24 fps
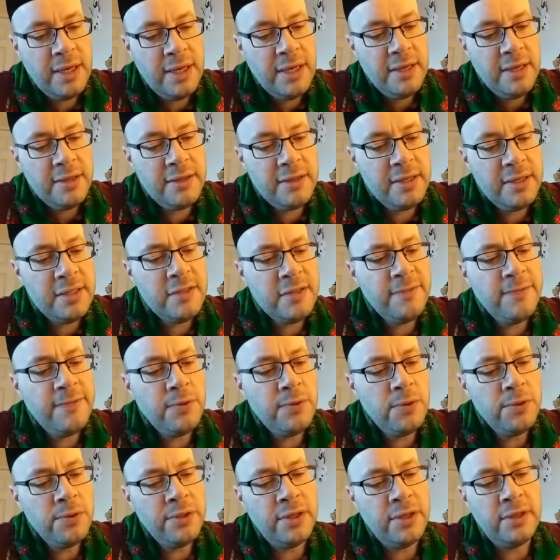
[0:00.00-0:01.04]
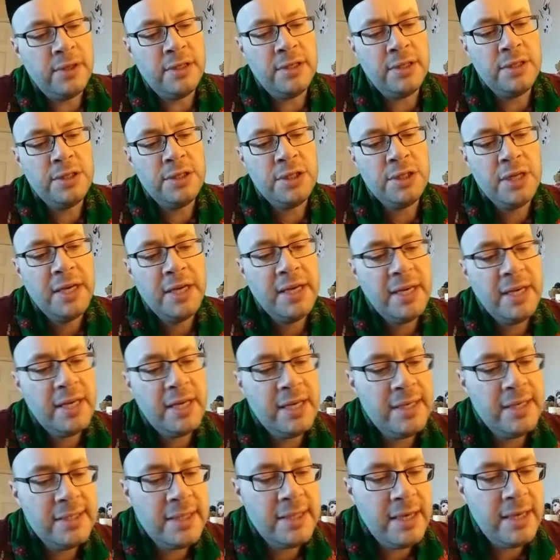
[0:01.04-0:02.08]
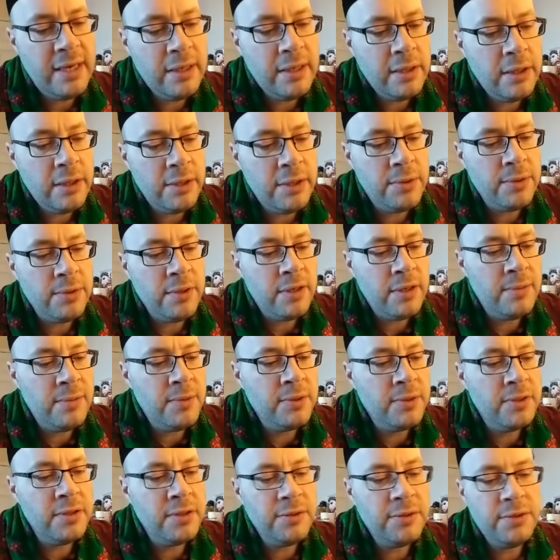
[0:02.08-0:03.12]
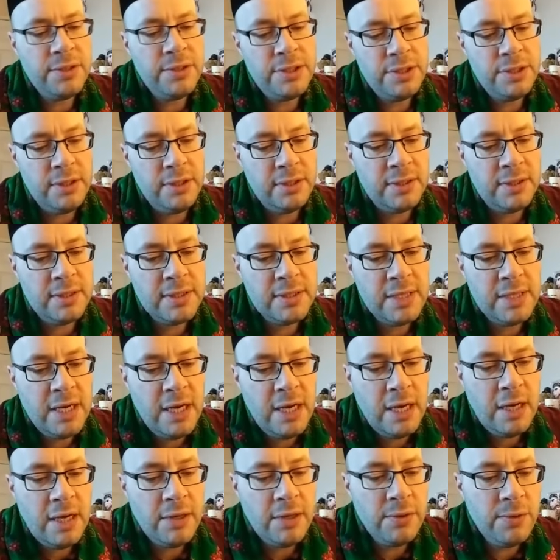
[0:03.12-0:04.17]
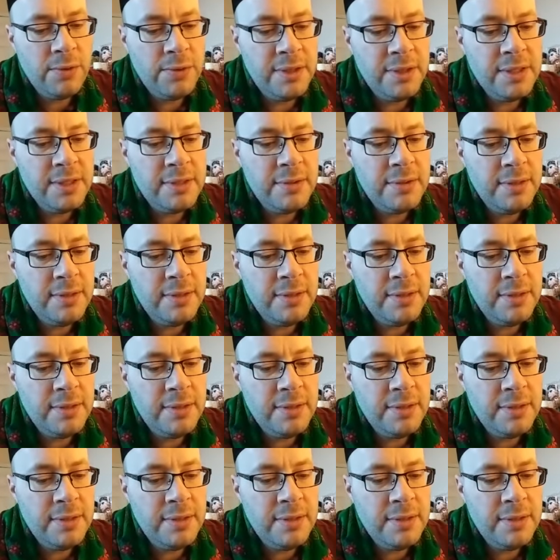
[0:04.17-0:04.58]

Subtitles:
This foreknowledge is echoed among the Christians, according to